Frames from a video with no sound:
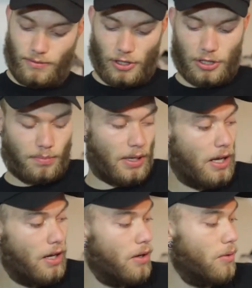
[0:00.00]
first
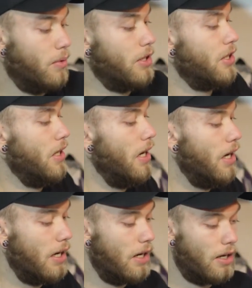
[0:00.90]
pair, which
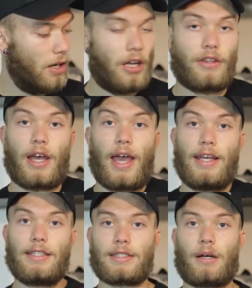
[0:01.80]
are the
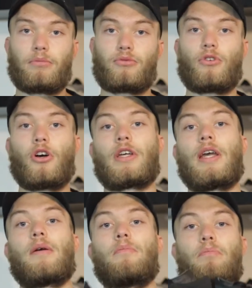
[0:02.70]
ASAP
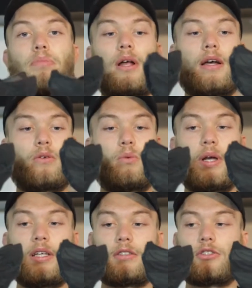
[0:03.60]
Rocky Black
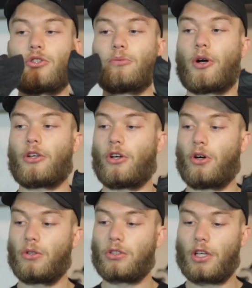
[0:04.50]
Wings
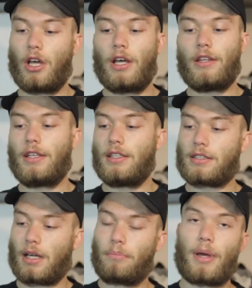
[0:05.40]
2.0s.
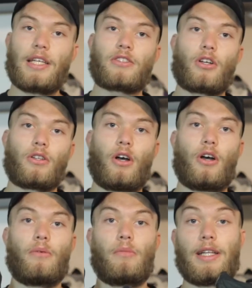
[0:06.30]
These are based on
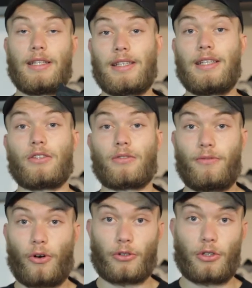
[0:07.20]
um, an Adidas
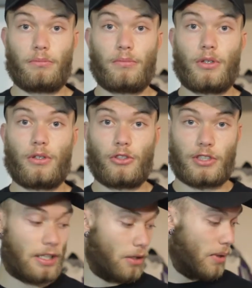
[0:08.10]
Forum
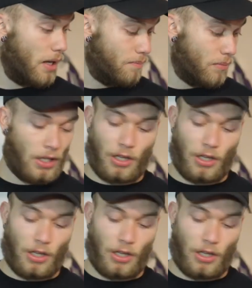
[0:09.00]
silhouette.